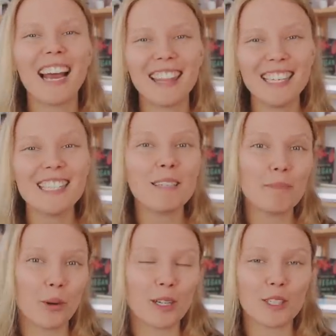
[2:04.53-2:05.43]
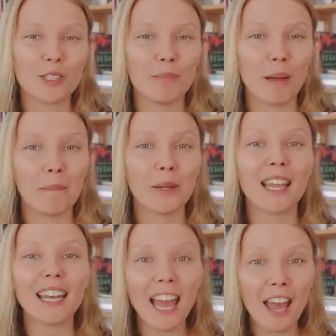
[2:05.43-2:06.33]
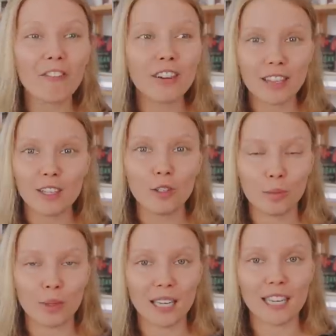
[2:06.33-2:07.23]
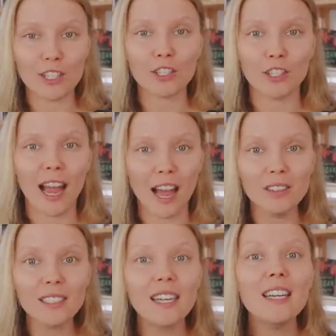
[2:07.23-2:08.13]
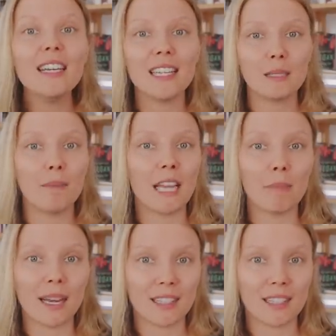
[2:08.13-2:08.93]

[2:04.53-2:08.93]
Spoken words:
I think it's important to remember that everything you bring into your house is made by